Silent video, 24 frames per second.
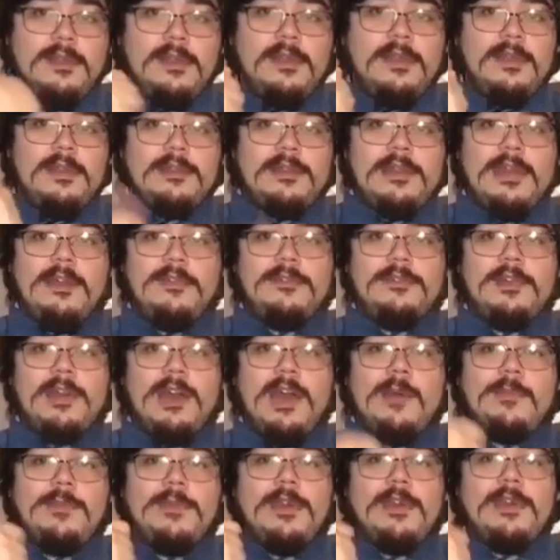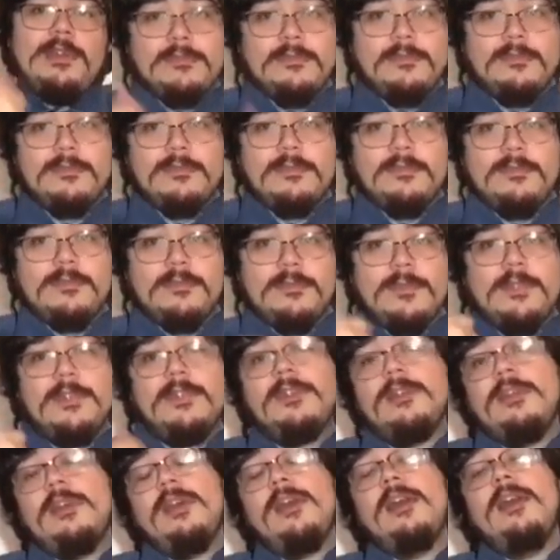Down, up.
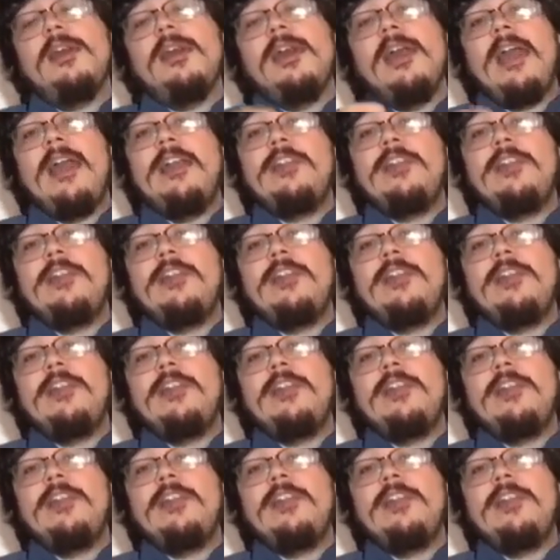And